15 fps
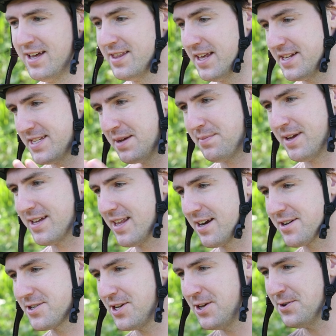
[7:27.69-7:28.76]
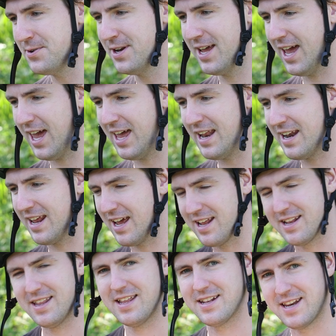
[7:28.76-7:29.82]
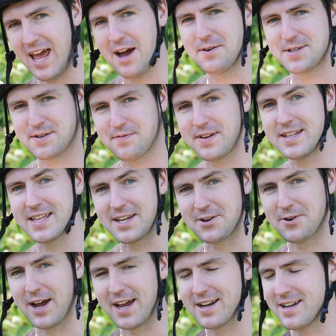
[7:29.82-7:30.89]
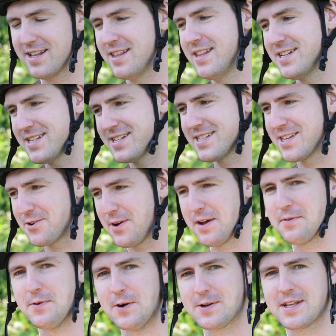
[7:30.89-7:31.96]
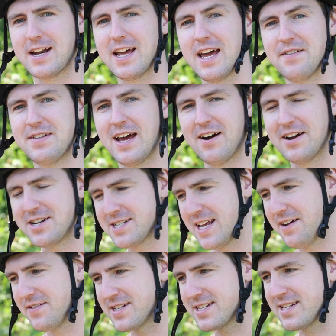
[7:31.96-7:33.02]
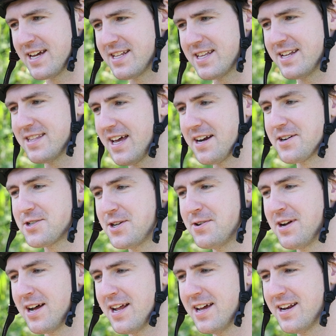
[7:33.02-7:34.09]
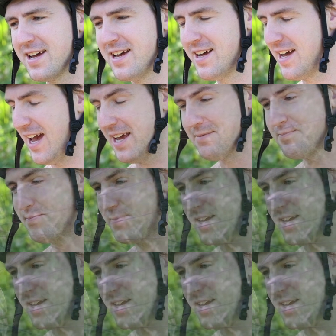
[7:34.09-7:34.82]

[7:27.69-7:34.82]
They sent me a lighter tune, and now it's feeling great. This is the great fork that I have now. I just have a slightly lighter tune on it, and